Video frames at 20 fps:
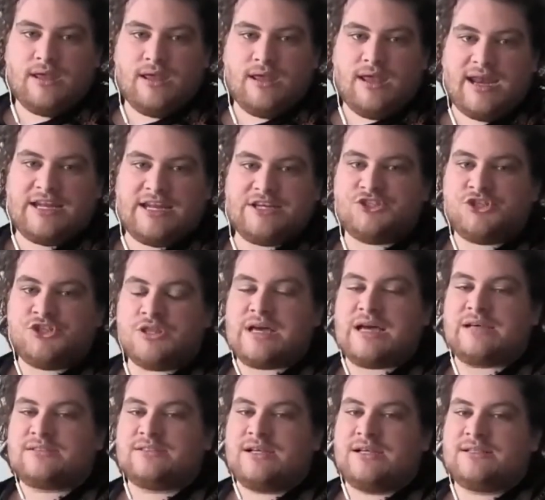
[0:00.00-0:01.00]
In his
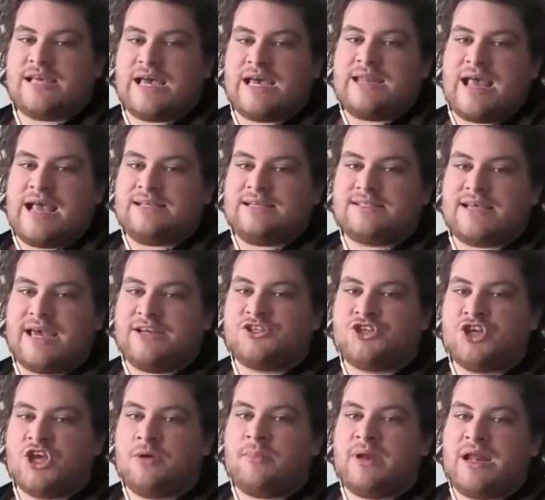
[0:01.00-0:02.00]
2010 essay,
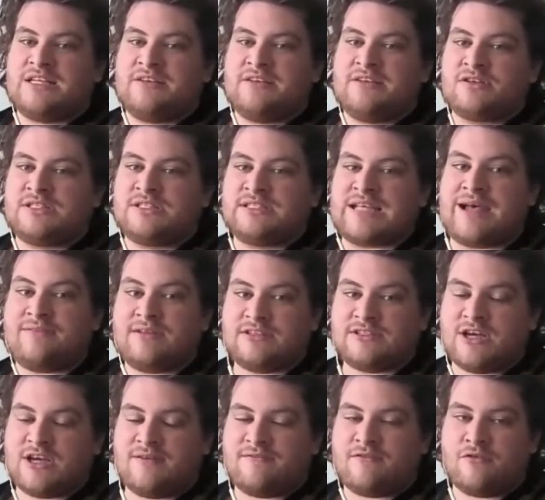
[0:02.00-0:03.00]
Terminator versus
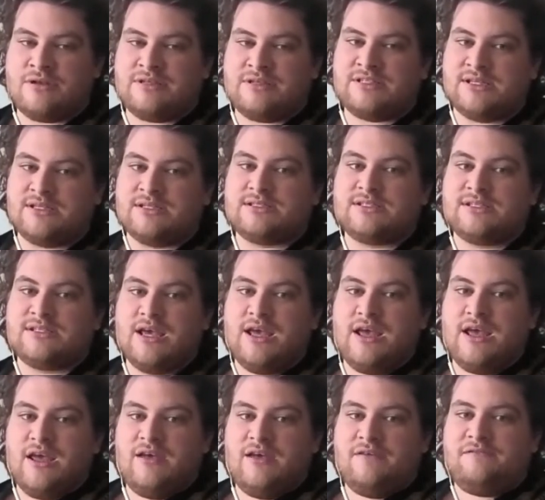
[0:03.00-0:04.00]
Avatar, for instance,
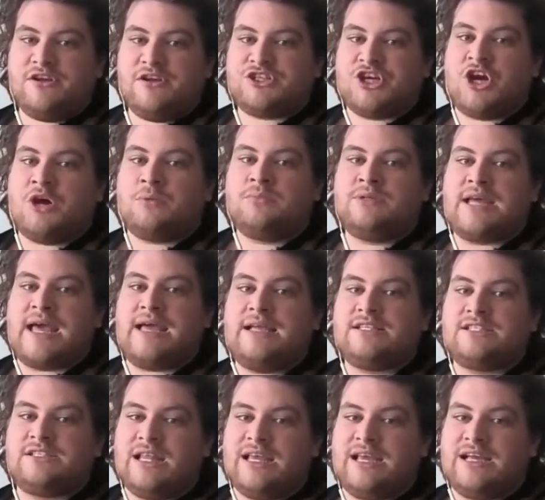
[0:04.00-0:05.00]
Fisher
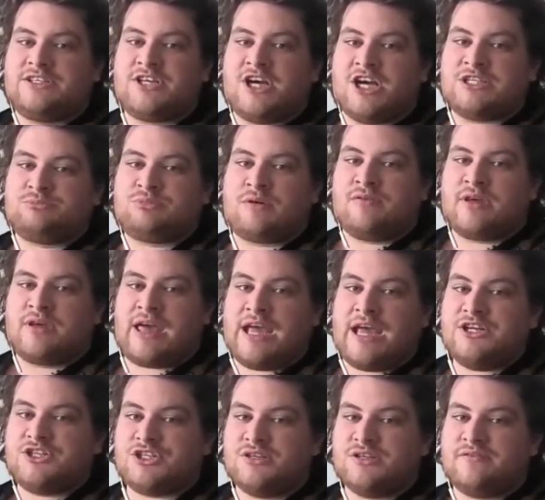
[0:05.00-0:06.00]
updates Lyotard's
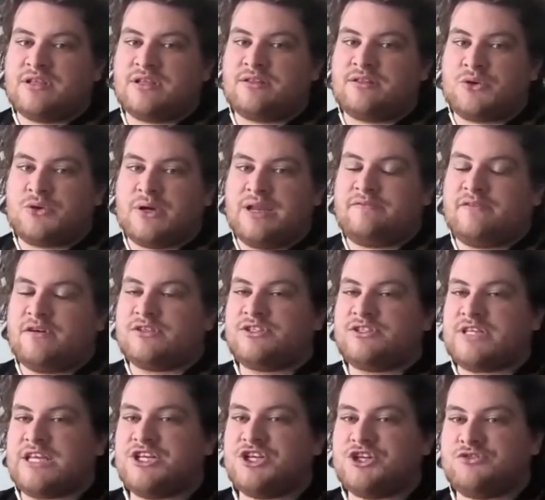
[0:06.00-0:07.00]
provocation for the 21st
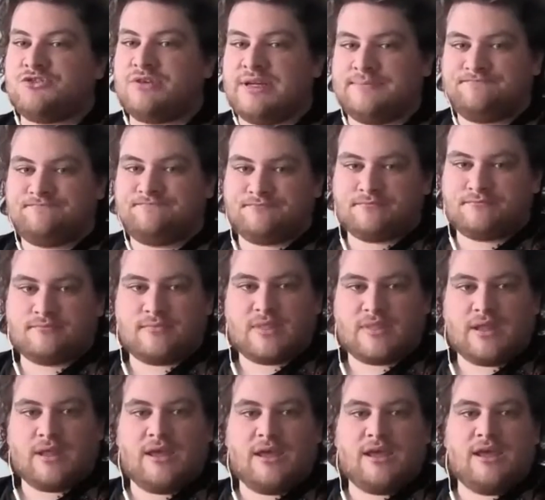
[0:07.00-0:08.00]
century.
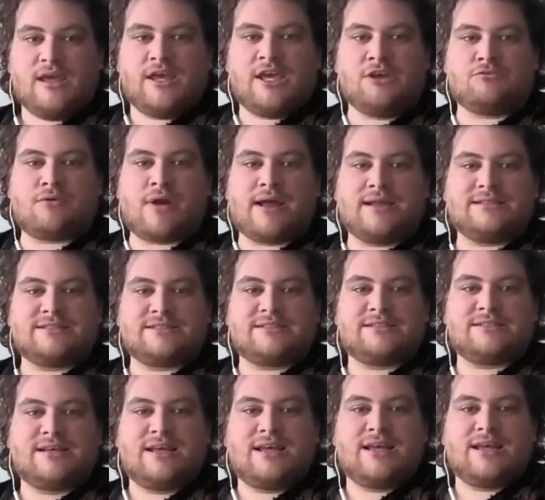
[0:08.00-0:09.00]
He writes,
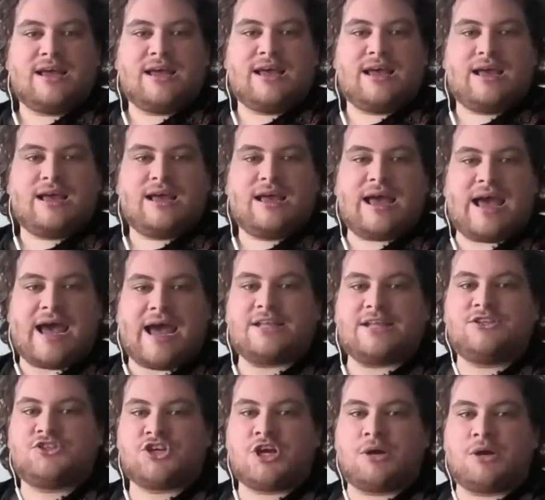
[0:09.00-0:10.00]

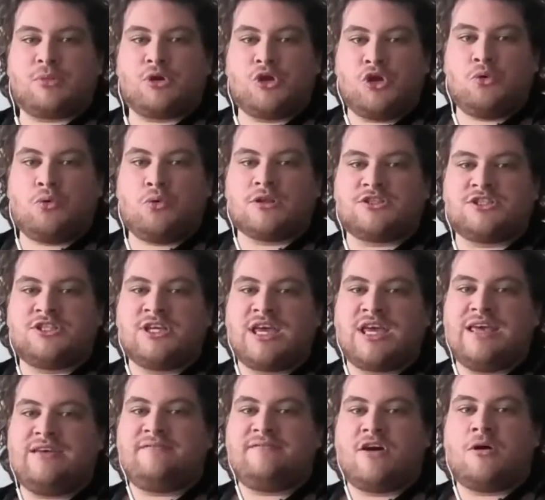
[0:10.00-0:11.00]
Hands up who wants to
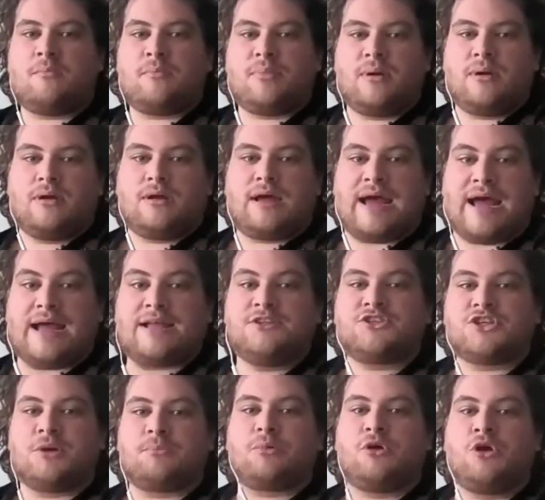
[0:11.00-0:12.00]
give up hands
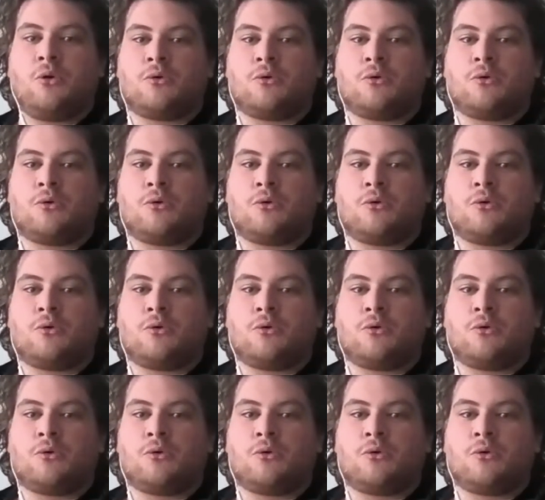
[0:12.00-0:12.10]
up who